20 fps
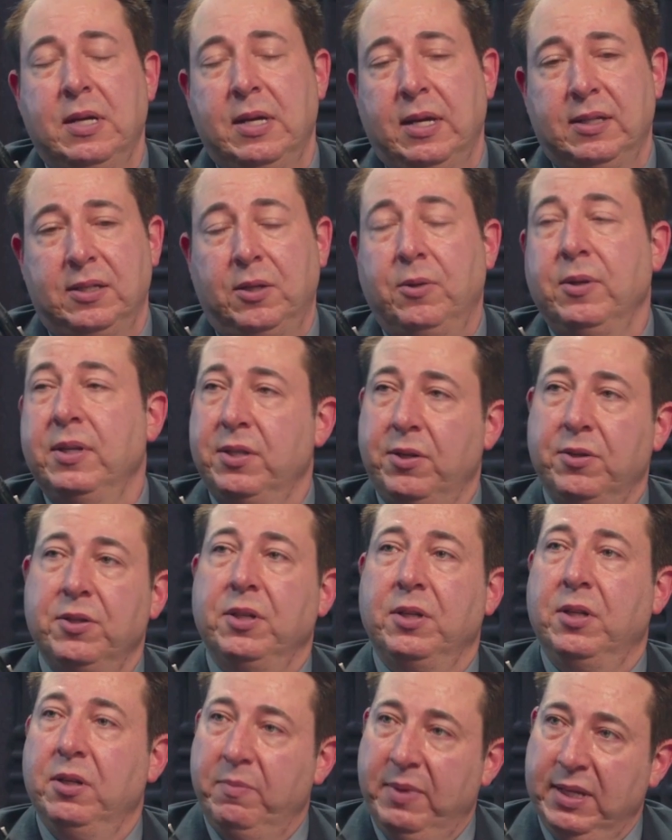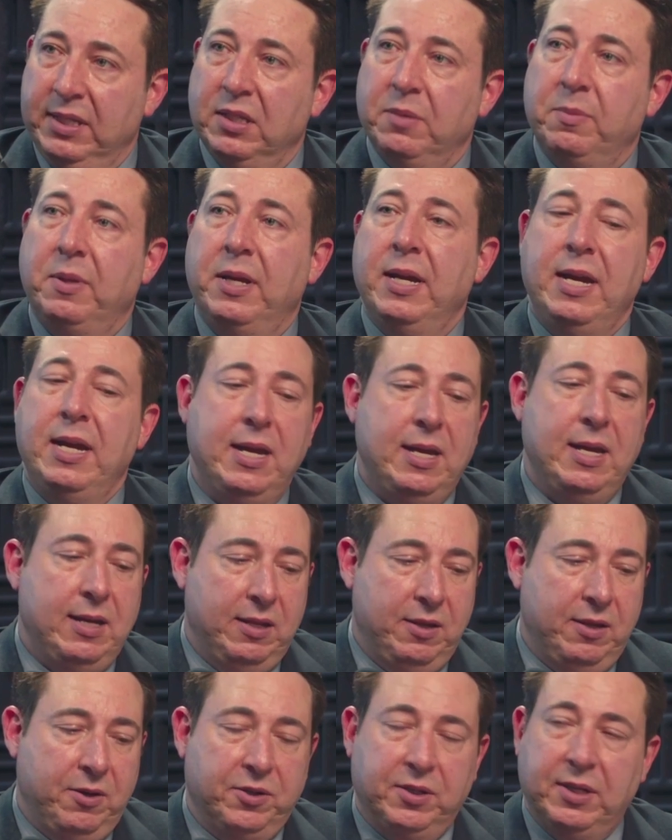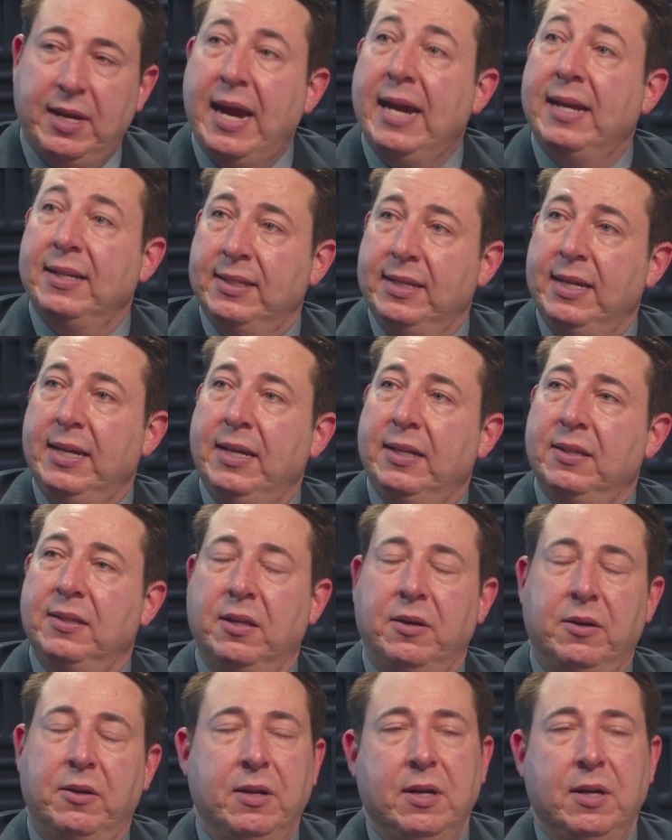as long as there's a good business plan and there's assets.